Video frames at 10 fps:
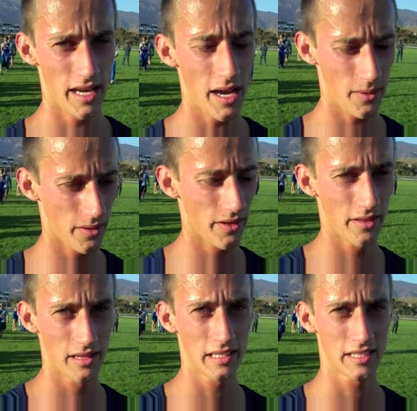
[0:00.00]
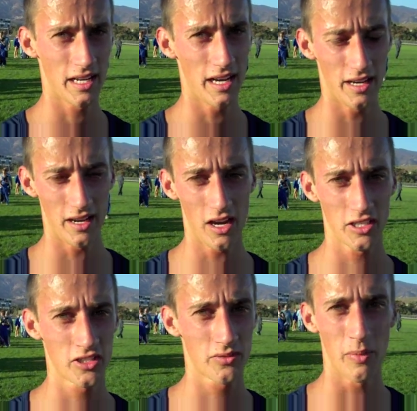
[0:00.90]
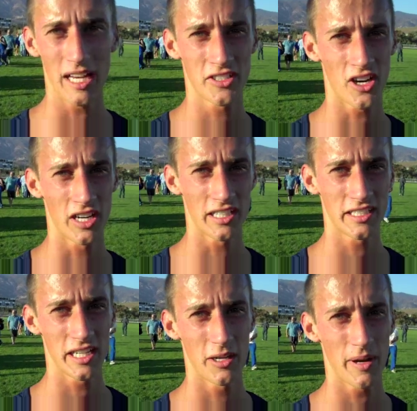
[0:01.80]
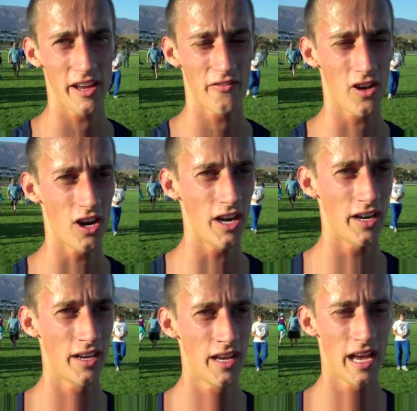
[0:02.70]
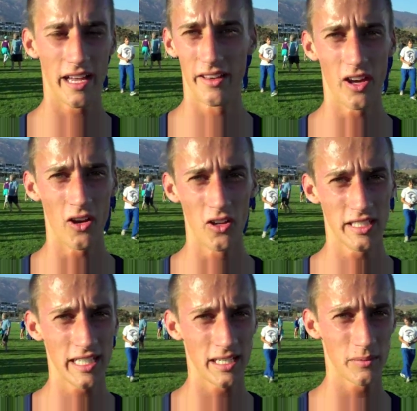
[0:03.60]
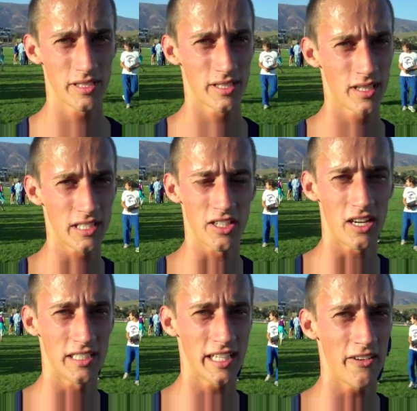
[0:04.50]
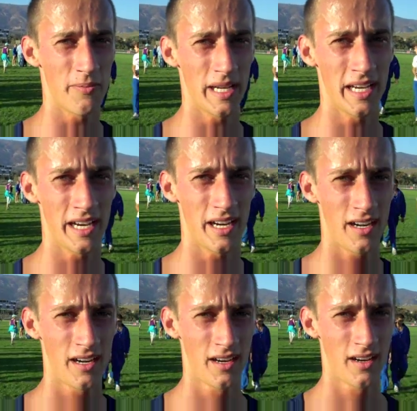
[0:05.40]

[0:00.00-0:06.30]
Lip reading: Yeah, this my strongest year by far, and the whole team's as long as I've been here.